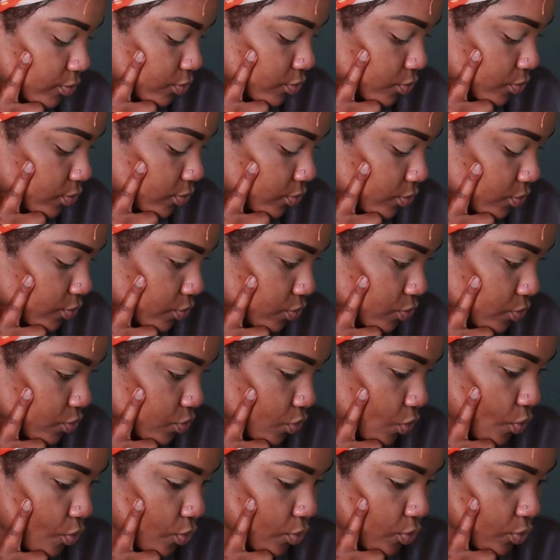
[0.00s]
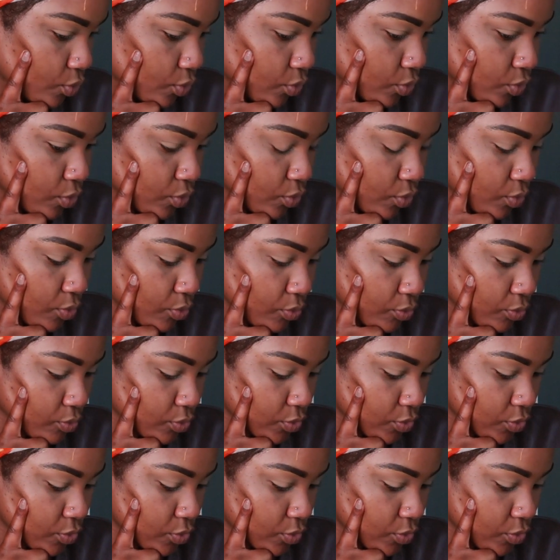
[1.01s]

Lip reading: [no speech]